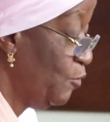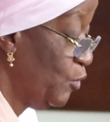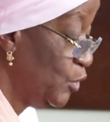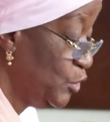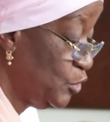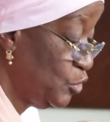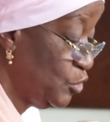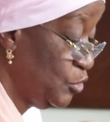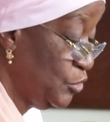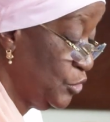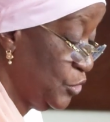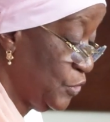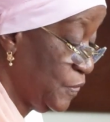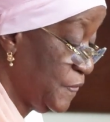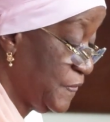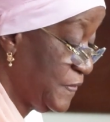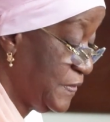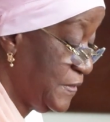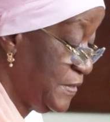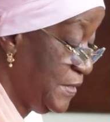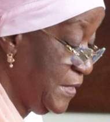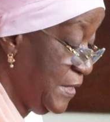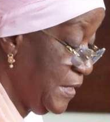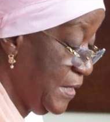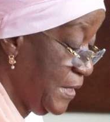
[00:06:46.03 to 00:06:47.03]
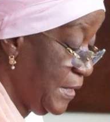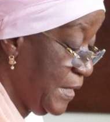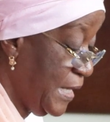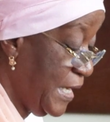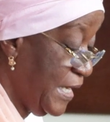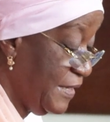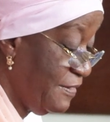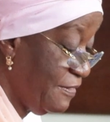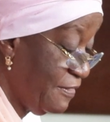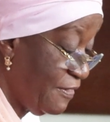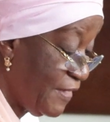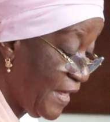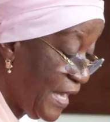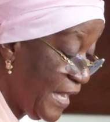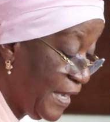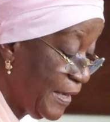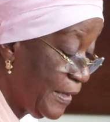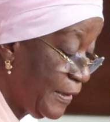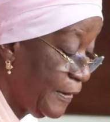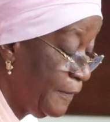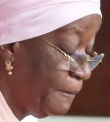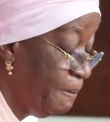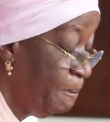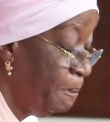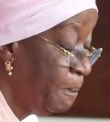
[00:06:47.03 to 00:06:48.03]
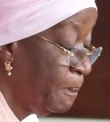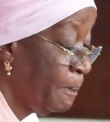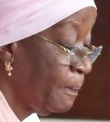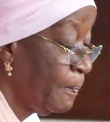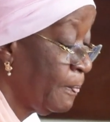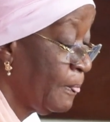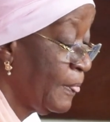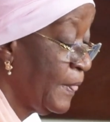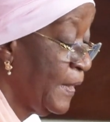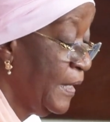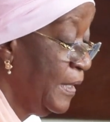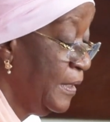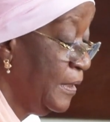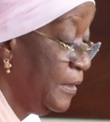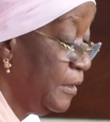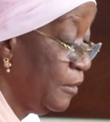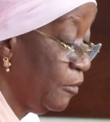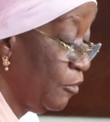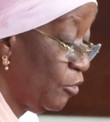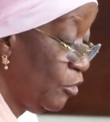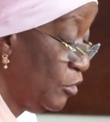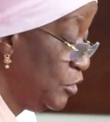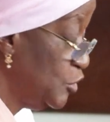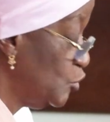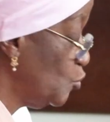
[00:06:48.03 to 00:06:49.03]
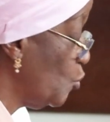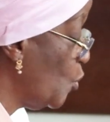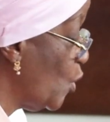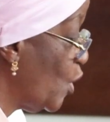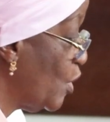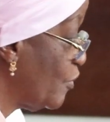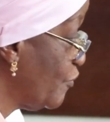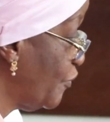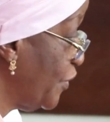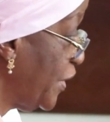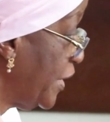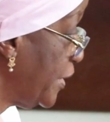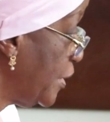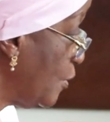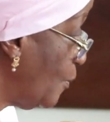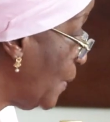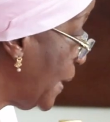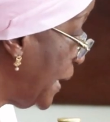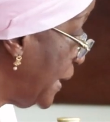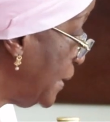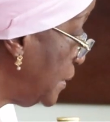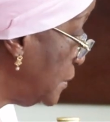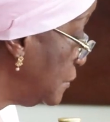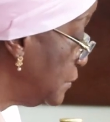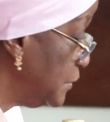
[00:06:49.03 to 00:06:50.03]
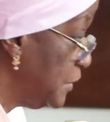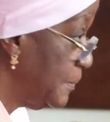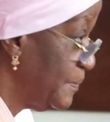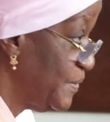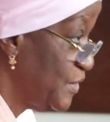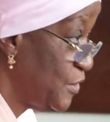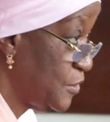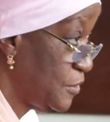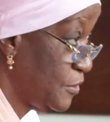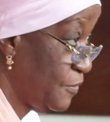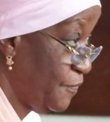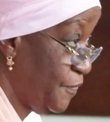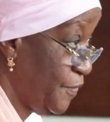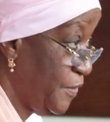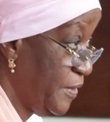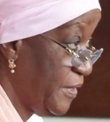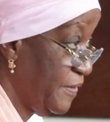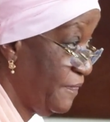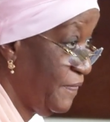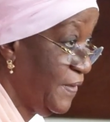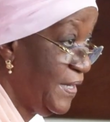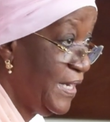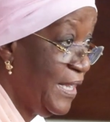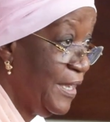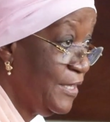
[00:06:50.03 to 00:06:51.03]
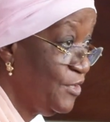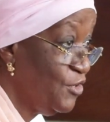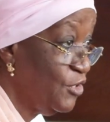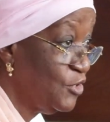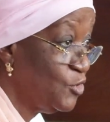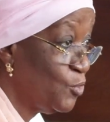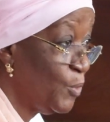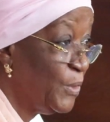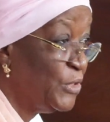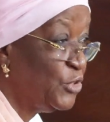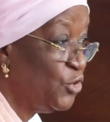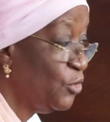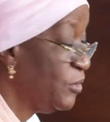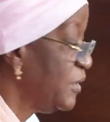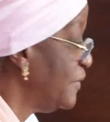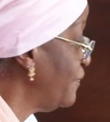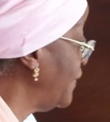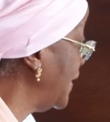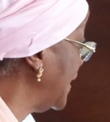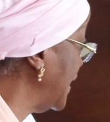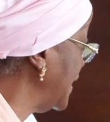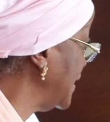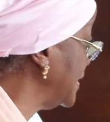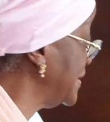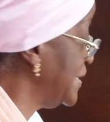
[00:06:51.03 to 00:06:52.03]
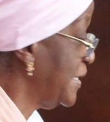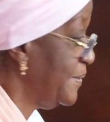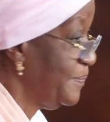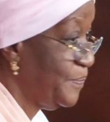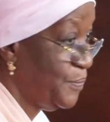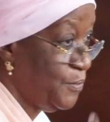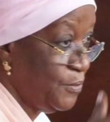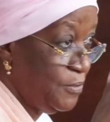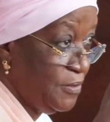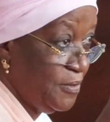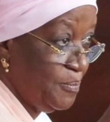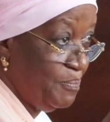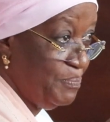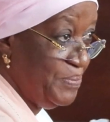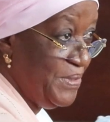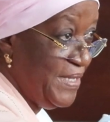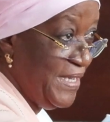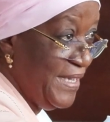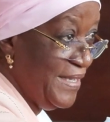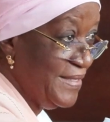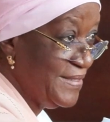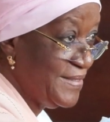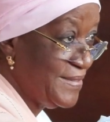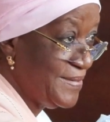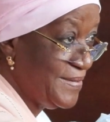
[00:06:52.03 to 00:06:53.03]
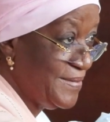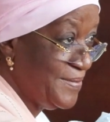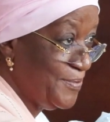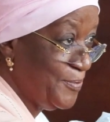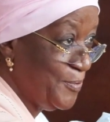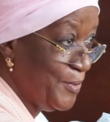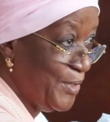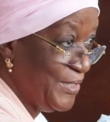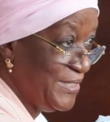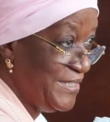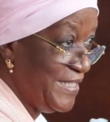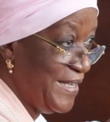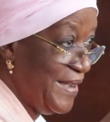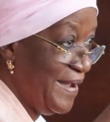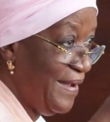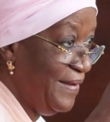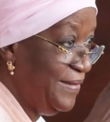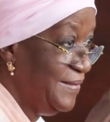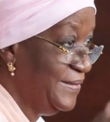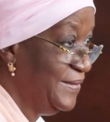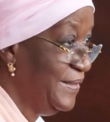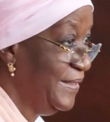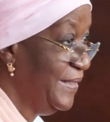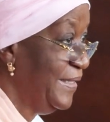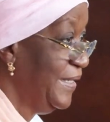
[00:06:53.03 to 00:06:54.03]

want to just say I thank the college. Work very well with the Minister of Foreign Affairs. And I just want to give an example, the PS Water.